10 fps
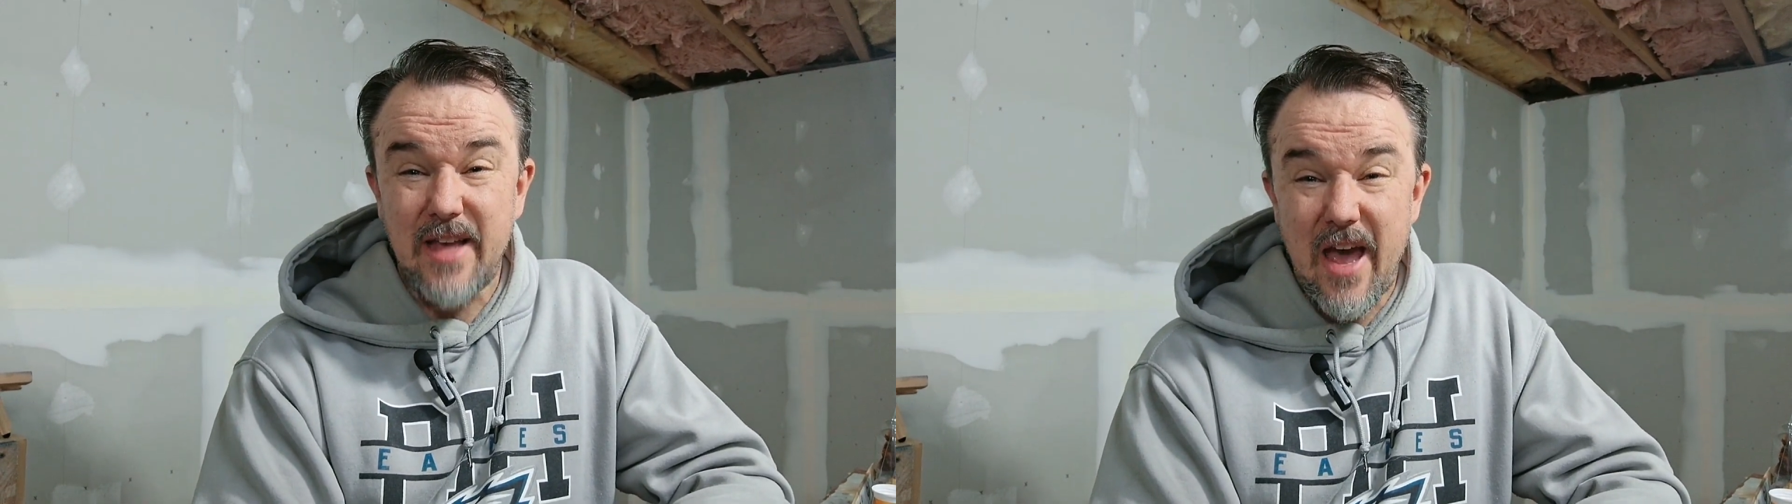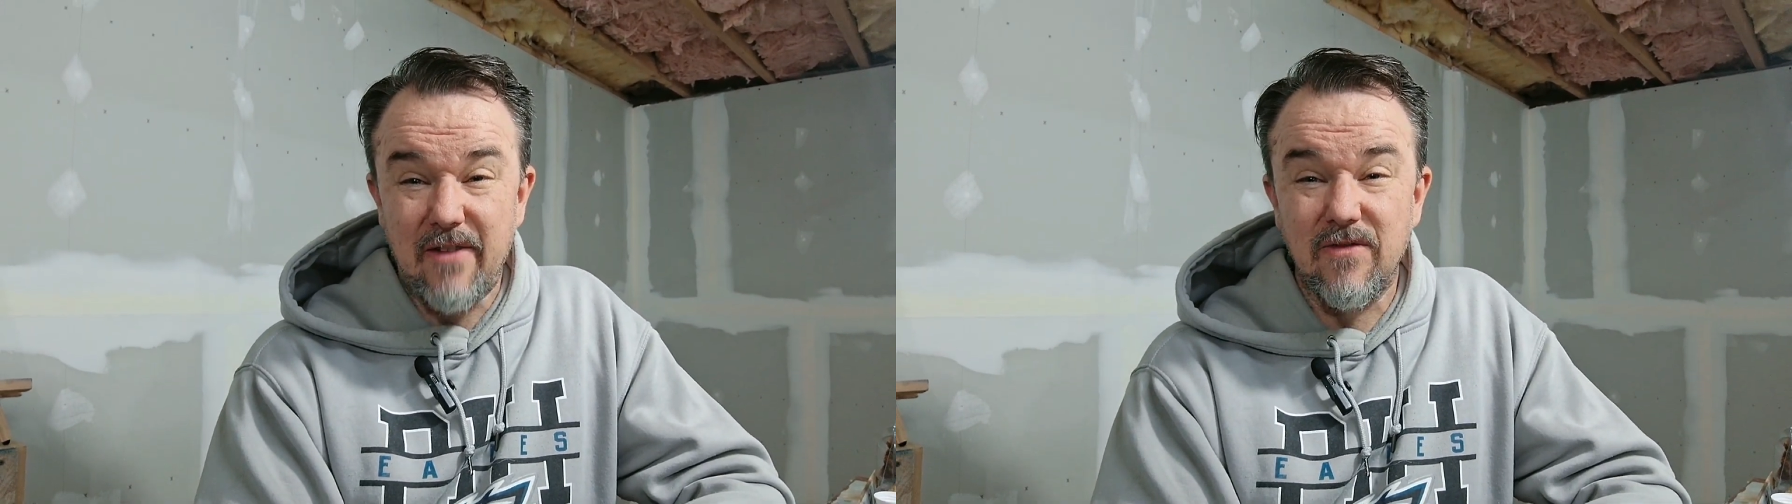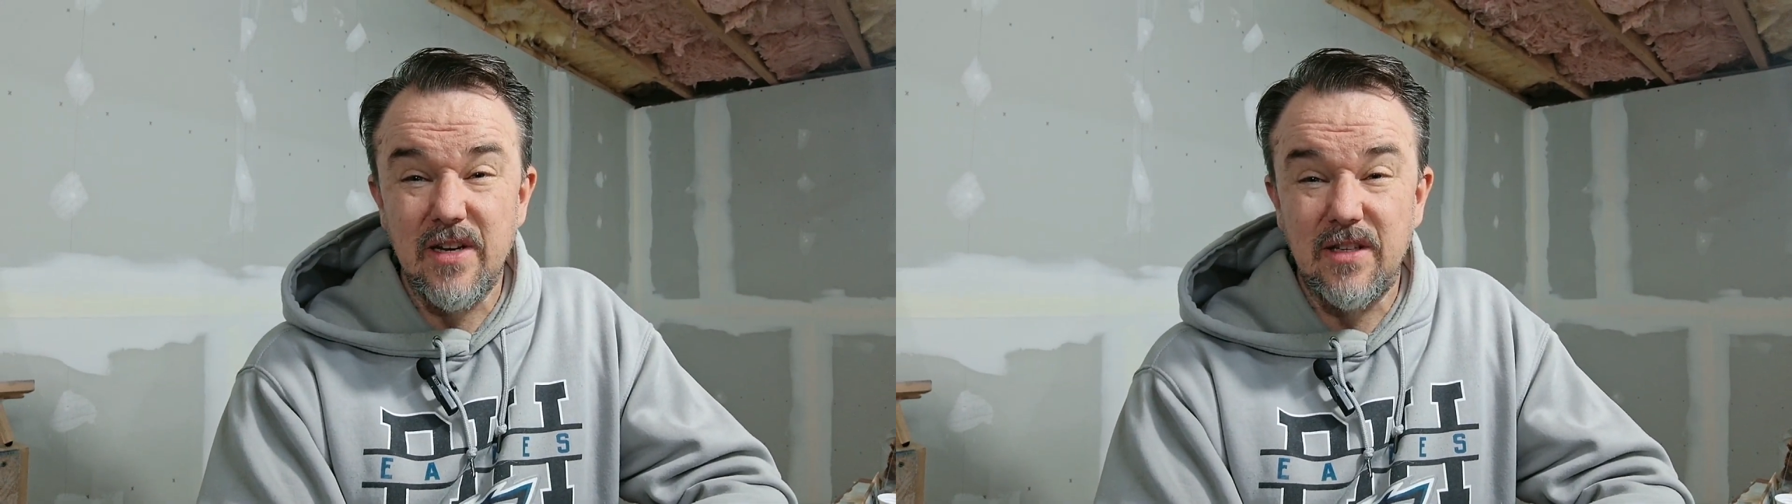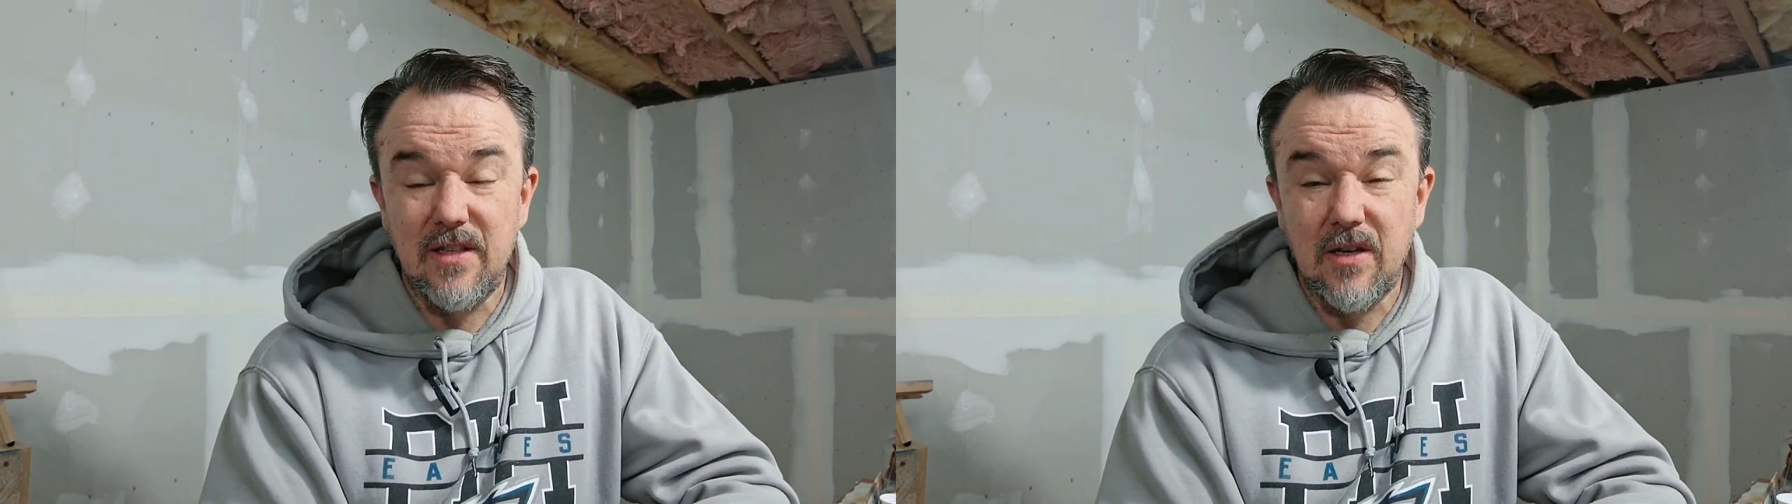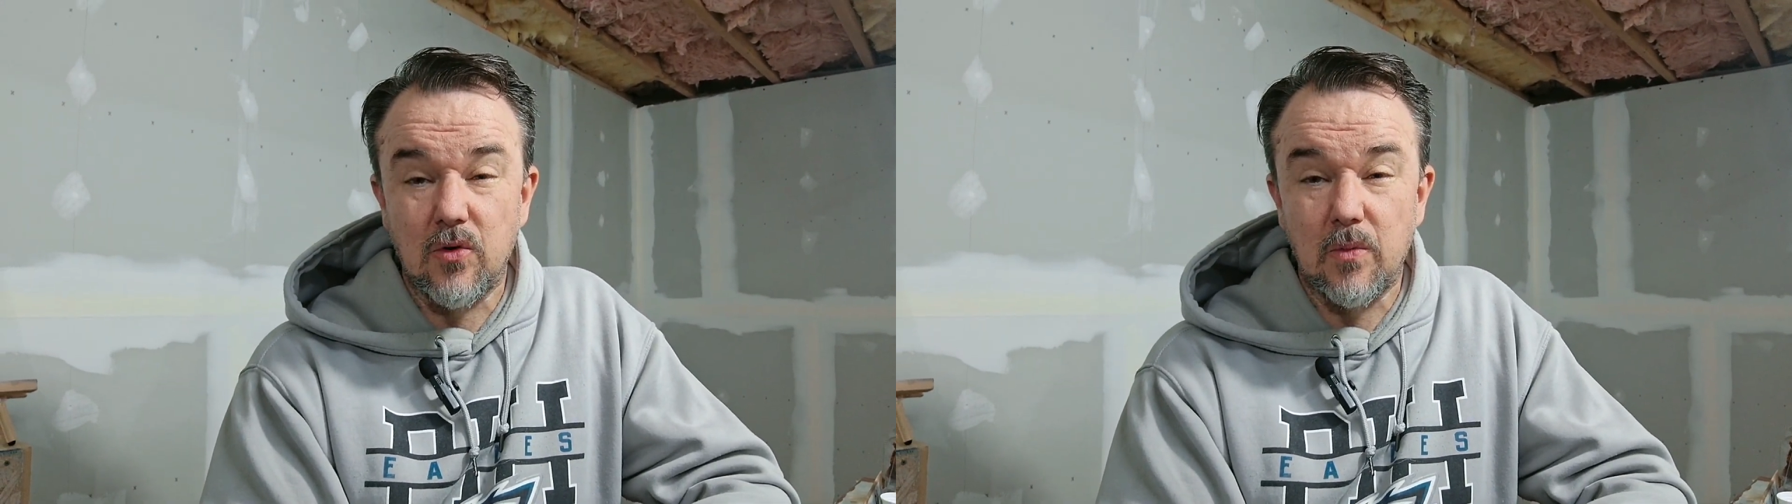every
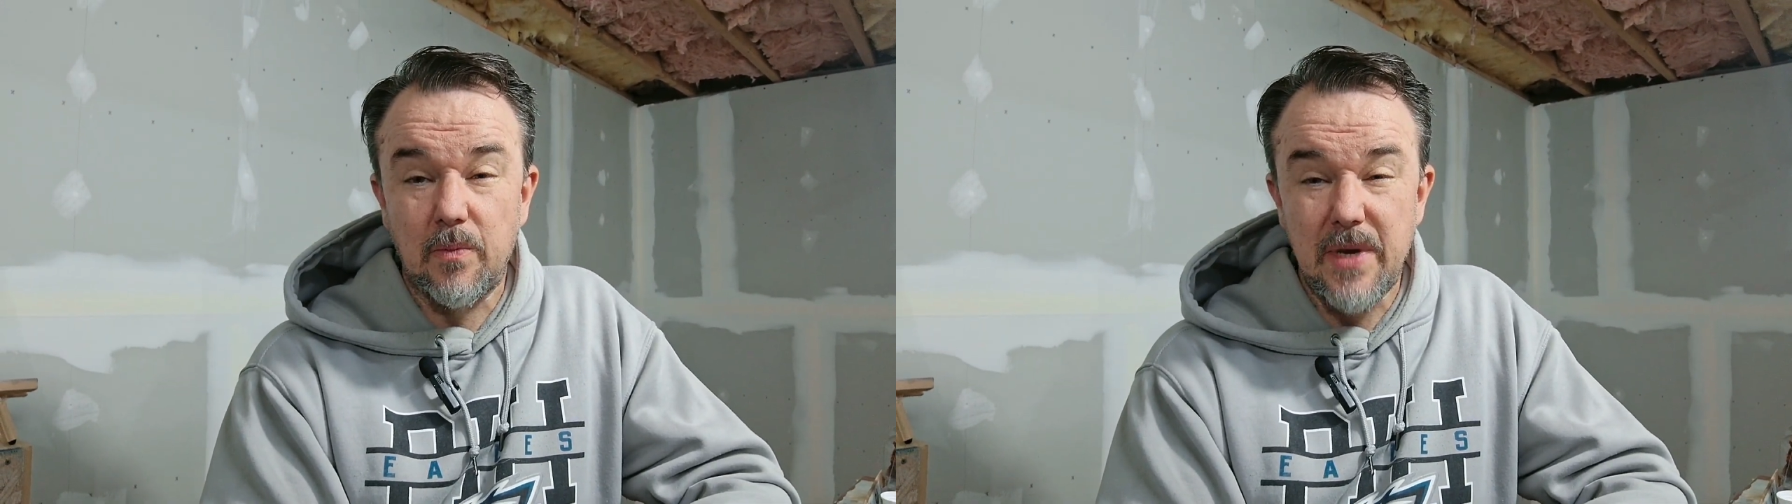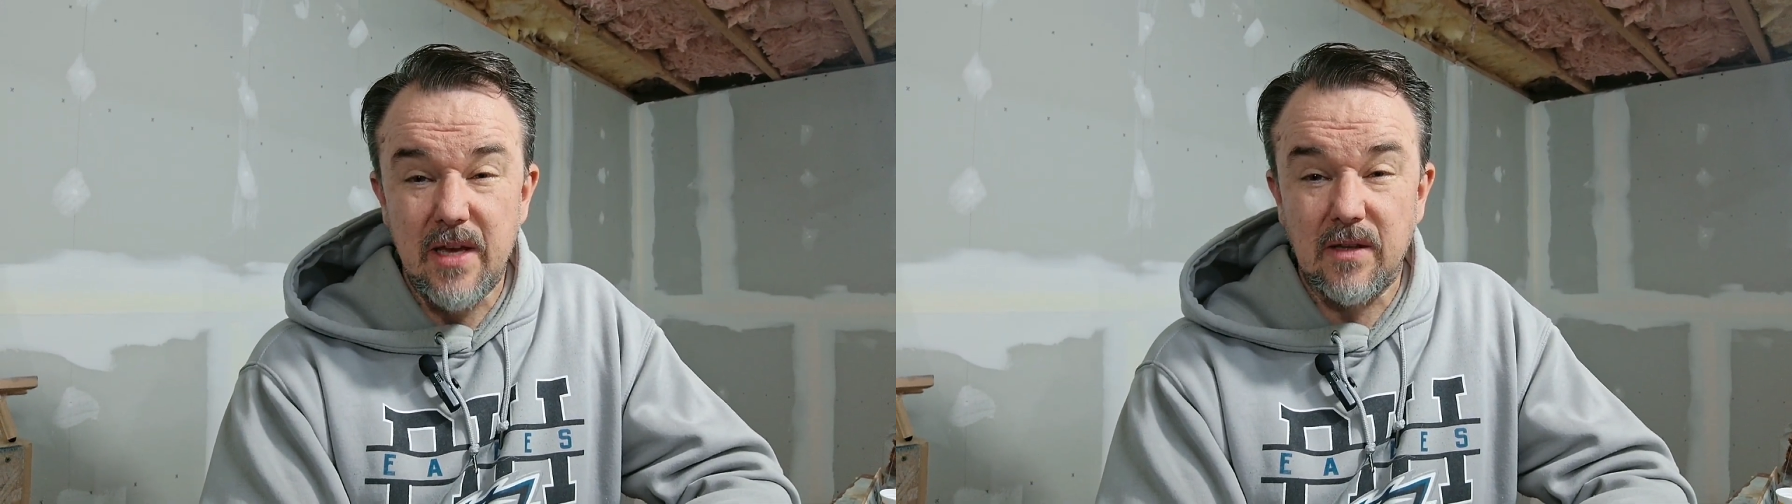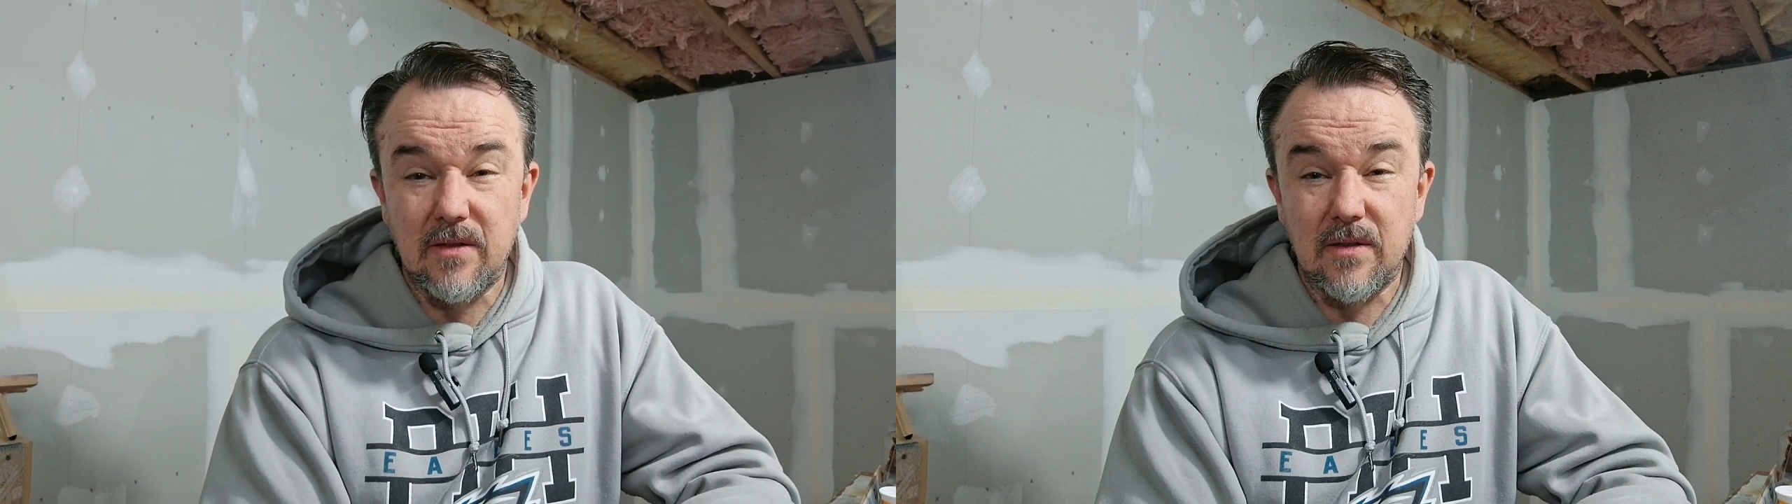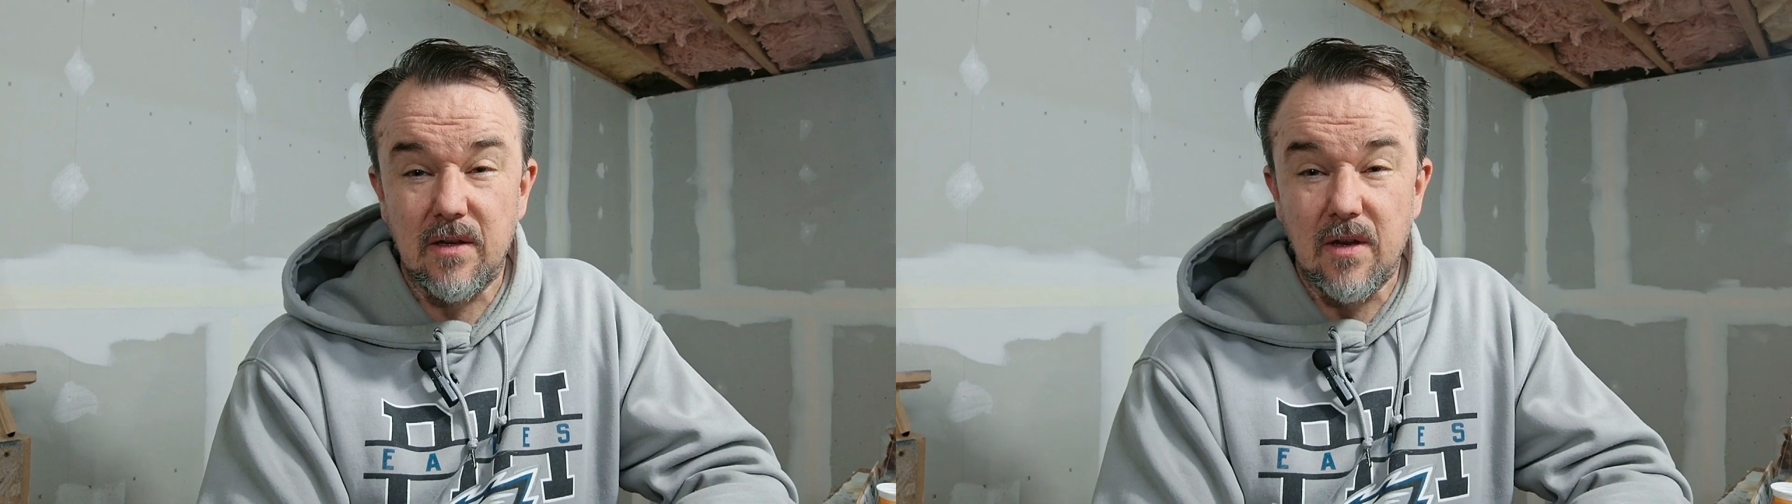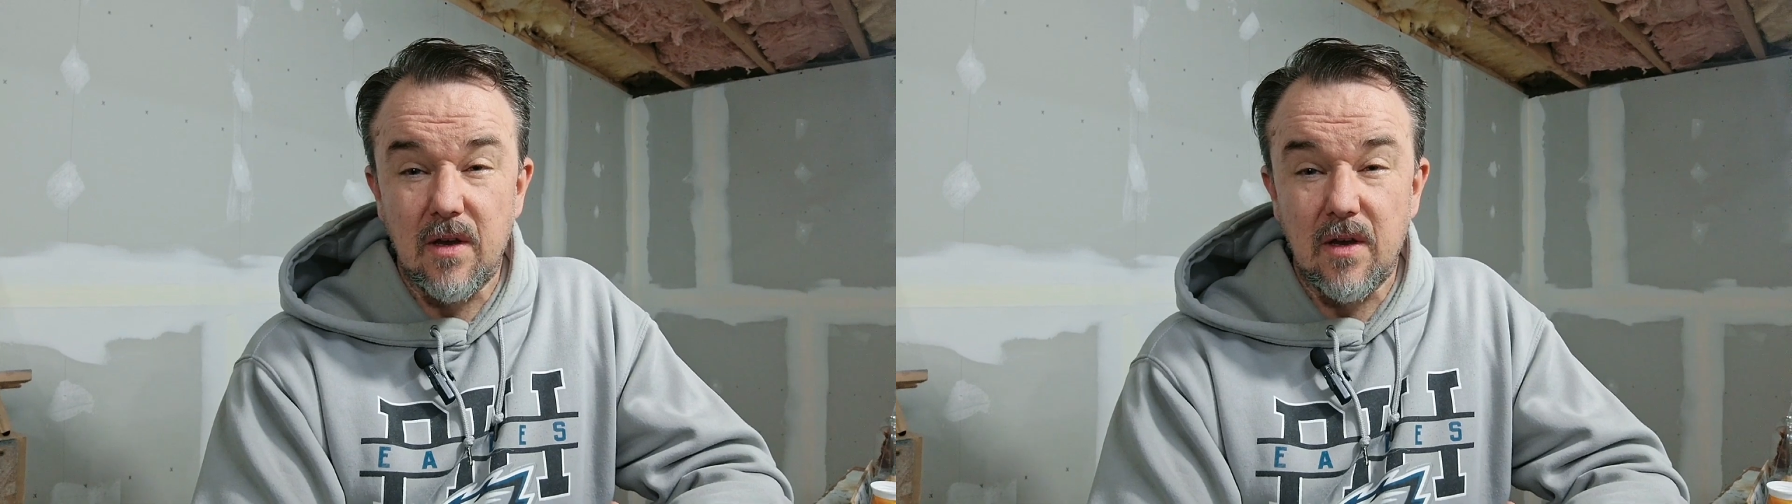single piece